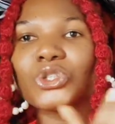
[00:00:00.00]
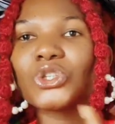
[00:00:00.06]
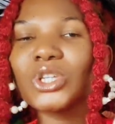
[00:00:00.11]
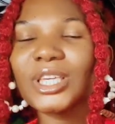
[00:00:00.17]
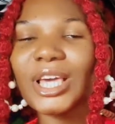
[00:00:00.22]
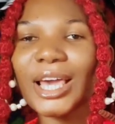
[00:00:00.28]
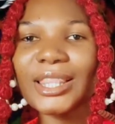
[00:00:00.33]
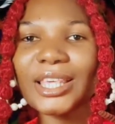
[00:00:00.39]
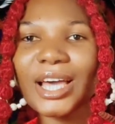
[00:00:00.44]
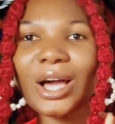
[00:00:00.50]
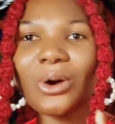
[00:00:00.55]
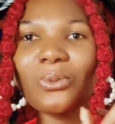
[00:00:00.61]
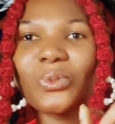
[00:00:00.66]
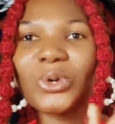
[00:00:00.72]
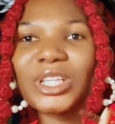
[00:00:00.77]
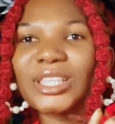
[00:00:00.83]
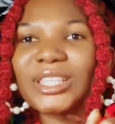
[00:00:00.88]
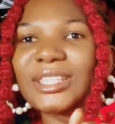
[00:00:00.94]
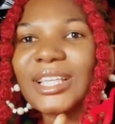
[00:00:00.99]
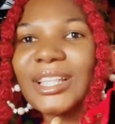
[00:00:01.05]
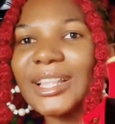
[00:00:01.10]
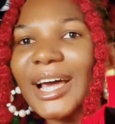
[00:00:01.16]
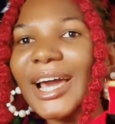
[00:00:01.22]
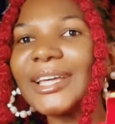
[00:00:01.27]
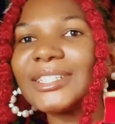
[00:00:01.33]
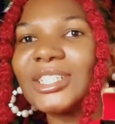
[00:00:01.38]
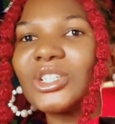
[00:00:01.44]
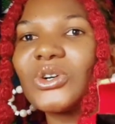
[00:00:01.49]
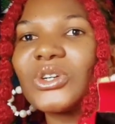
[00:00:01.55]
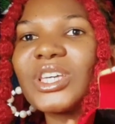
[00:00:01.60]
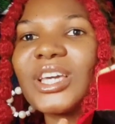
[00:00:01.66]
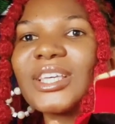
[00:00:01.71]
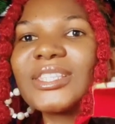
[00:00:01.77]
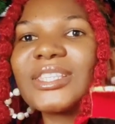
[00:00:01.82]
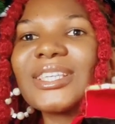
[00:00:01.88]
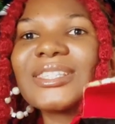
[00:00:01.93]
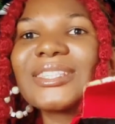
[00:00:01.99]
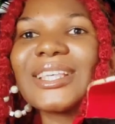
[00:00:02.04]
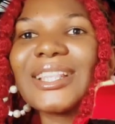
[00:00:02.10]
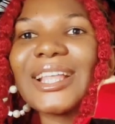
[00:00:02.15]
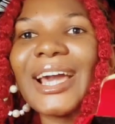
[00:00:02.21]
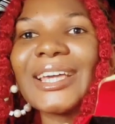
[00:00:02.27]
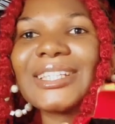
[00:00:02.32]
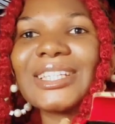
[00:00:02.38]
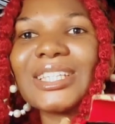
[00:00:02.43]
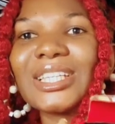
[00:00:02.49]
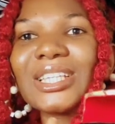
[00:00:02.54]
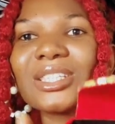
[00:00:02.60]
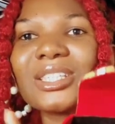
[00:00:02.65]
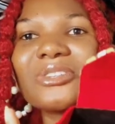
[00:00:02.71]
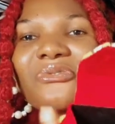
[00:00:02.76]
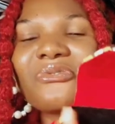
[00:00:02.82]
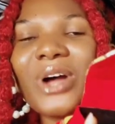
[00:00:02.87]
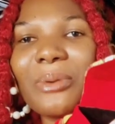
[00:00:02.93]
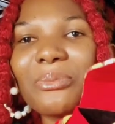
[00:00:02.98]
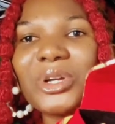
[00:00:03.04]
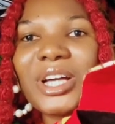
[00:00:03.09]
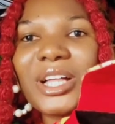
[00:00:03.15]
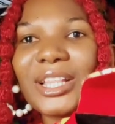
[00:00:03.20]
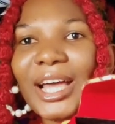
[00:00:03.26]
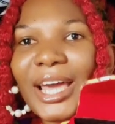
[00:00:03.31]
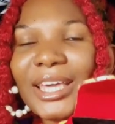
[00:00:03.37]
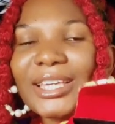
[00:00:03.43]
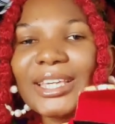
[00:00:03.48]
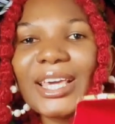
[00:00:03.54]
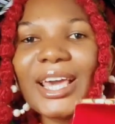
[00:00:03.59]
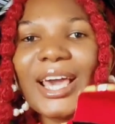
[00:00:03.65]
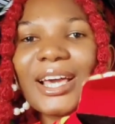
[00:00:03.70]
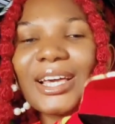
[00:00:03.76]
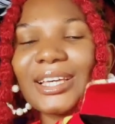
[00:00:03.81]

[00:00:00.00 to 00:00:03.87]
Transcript: together with the lining. Okay, since the lining is fabric like,